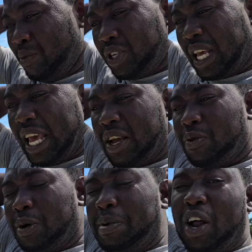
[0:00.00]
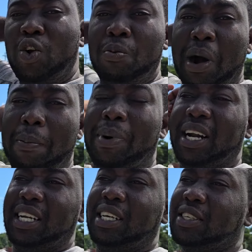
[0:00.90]
But when I look back
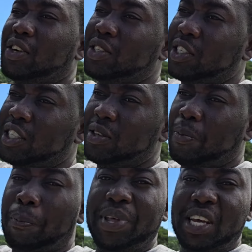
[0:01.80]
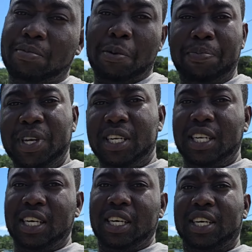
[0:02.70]
upon the paint, me paint
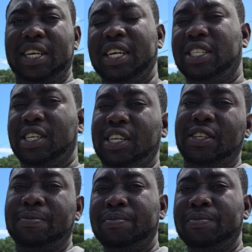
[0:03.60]
the kitchen